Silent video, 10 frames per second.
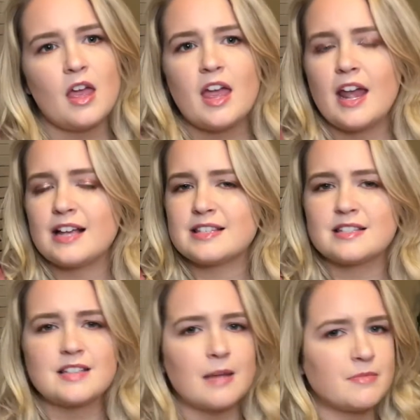It has the
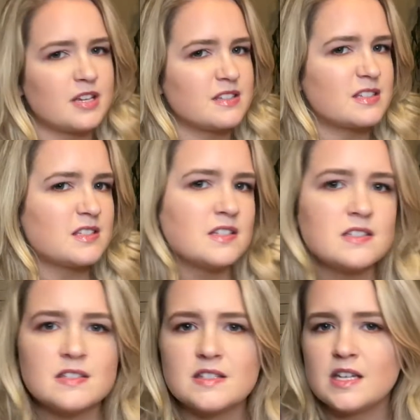same
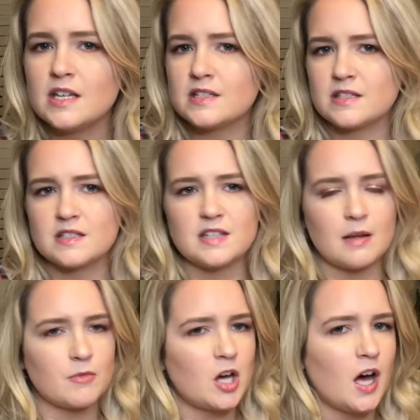consistency. It's the
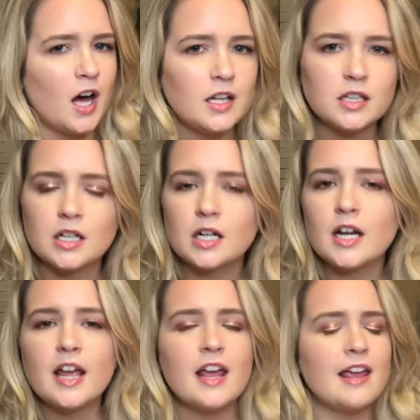same color.
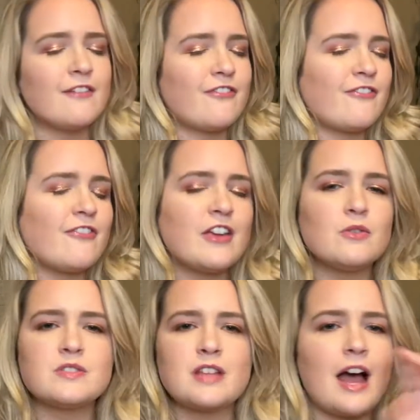It
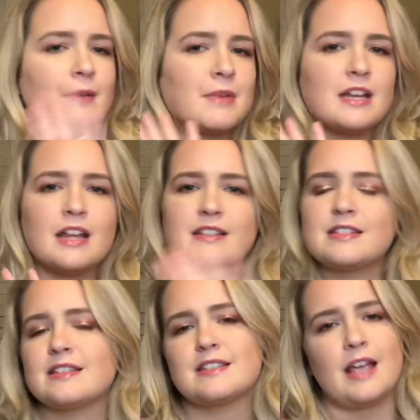feels, I mean, it's
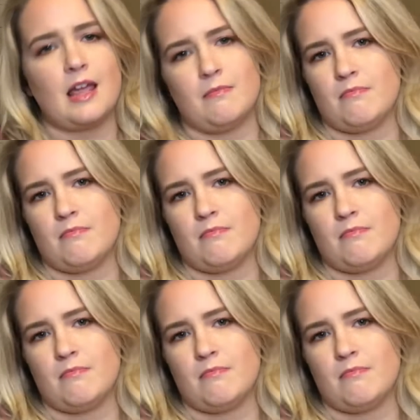the same